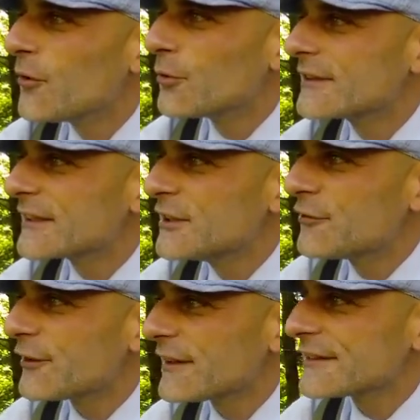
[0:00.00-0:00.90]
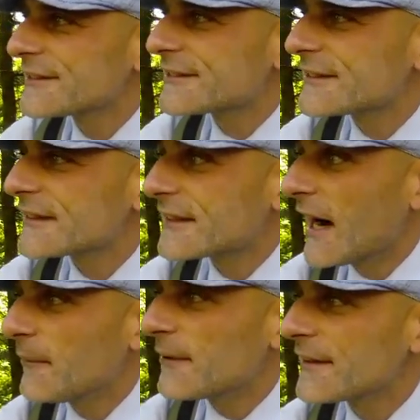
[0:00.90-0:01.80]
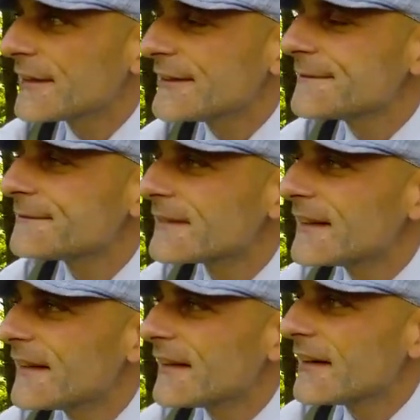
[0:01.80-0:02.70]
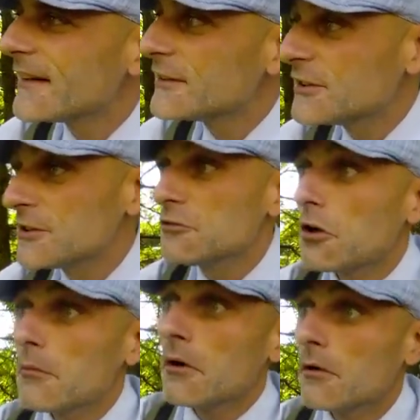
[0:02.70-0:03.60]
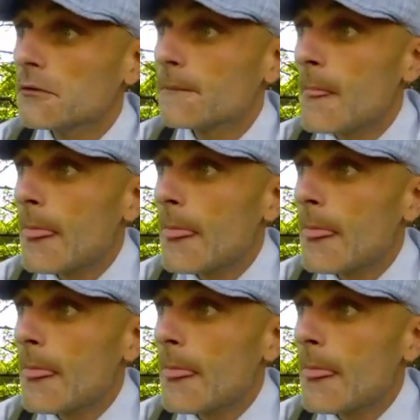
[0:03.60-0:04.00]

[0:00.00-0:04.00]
with a different camera, this is normal.